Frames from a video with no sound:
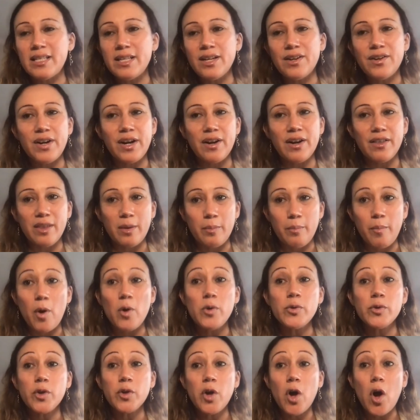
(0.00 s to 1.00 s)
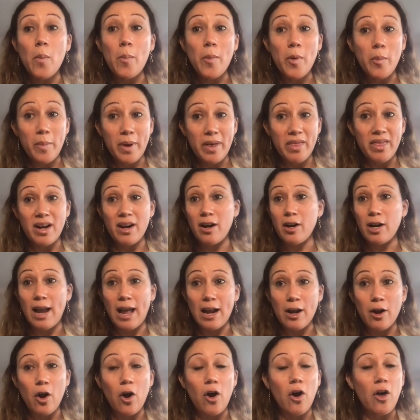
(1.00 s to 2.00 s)
Sézary are the most common, but there are
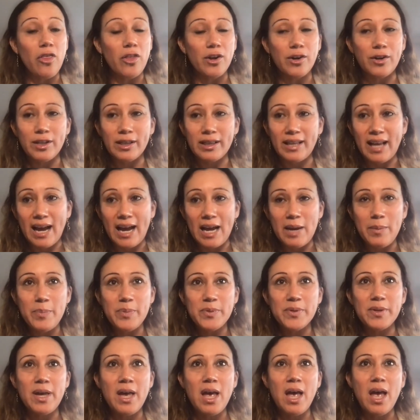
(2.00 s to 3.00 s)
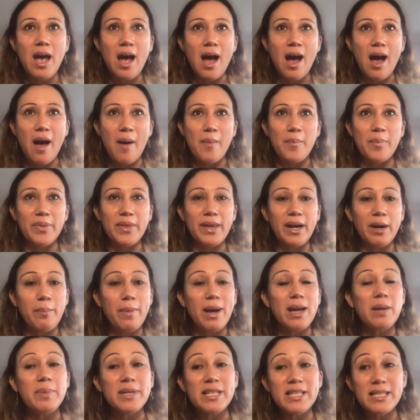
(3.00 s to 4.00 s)
like other types. There
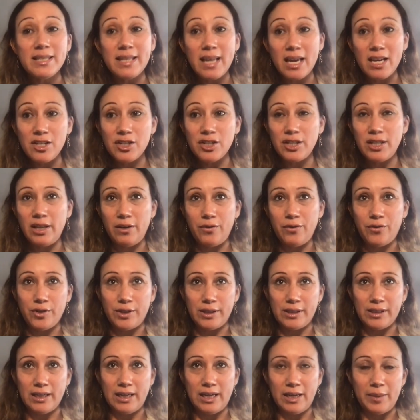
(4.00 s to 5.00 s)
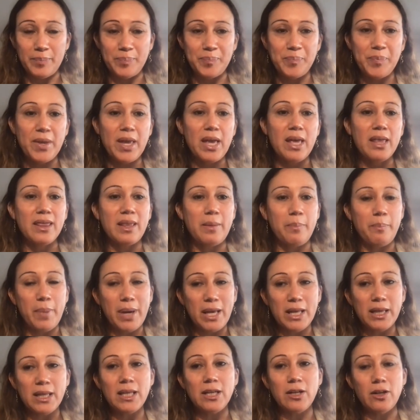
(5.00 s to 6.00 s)
might be staged differently,
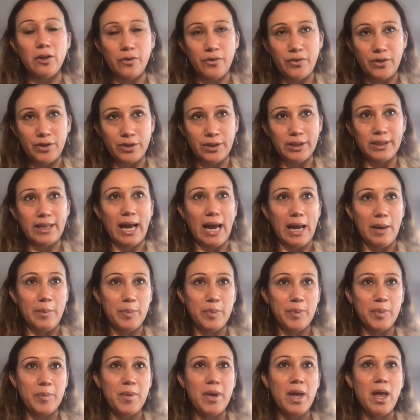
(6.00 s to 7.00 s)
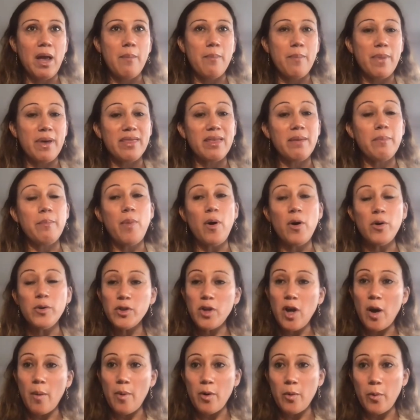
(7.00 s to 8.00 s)
depending on their type. But the
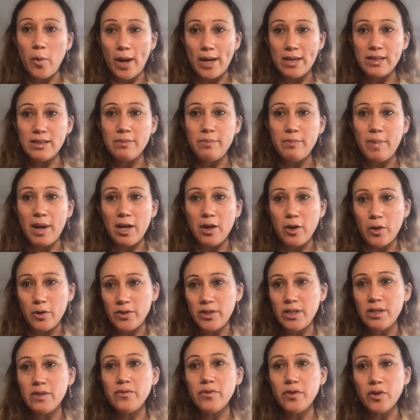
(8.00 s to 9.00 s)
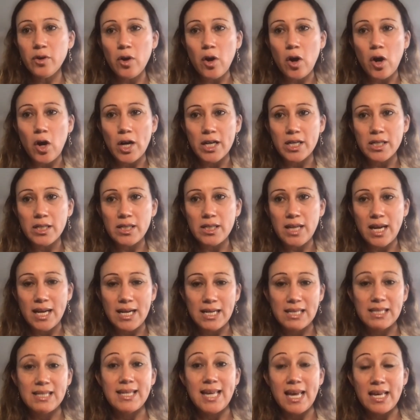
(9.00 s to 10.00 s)
most common ones, mycosis fungoides
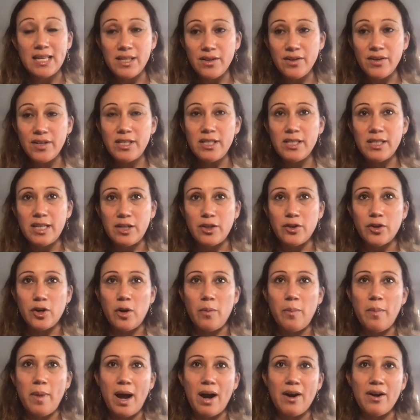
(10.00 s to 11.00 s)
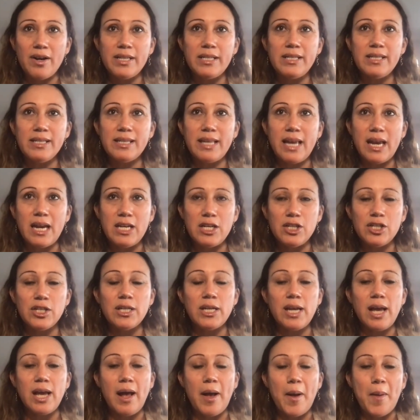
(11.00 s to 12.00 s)
and Sézary syndrome, are
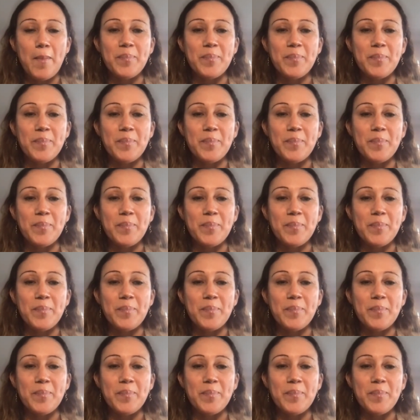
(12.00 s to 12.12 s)
staged.